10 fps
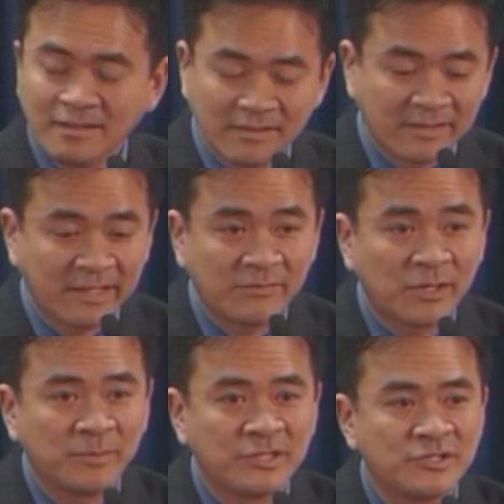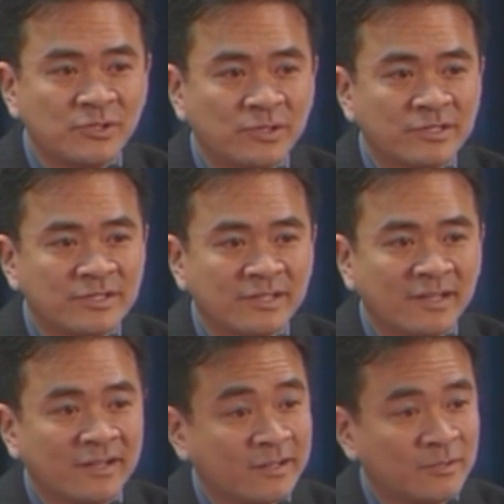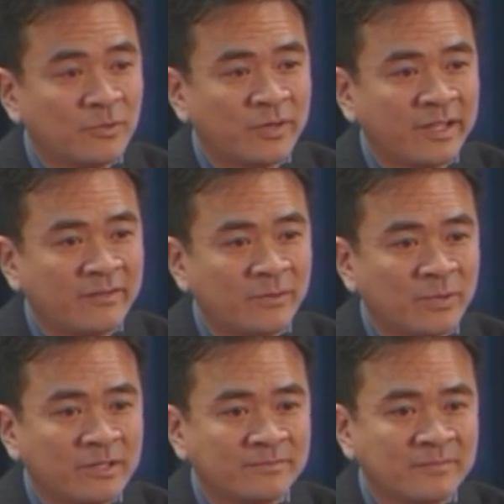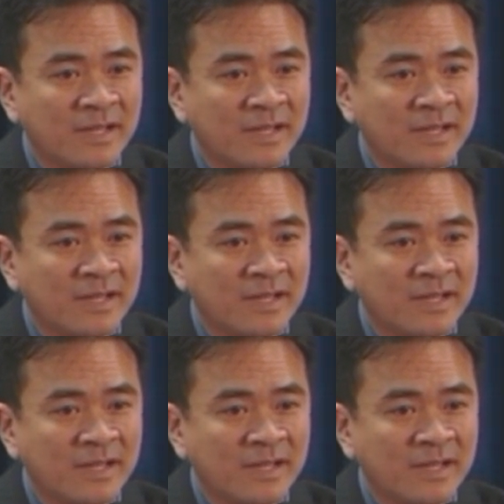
Thank you very much, George. Good morning, everyone.